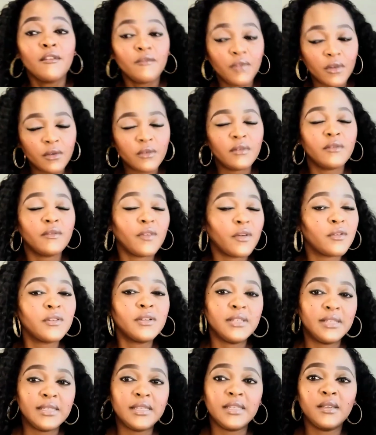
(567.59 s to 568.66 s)
very, very
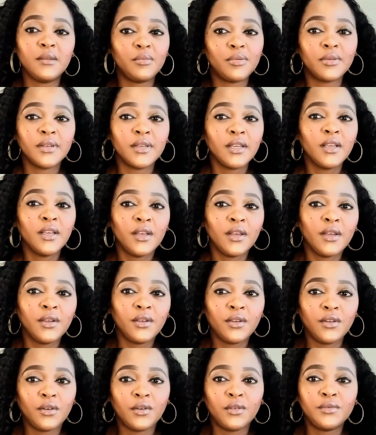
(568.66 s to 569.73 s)
deep,
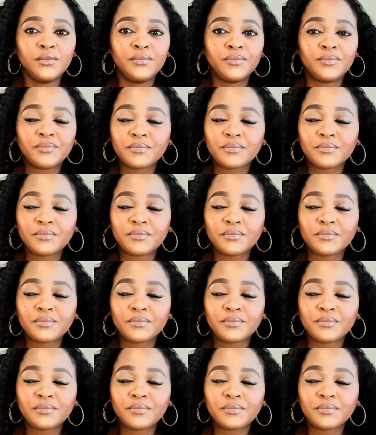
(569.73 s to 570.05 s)
you know.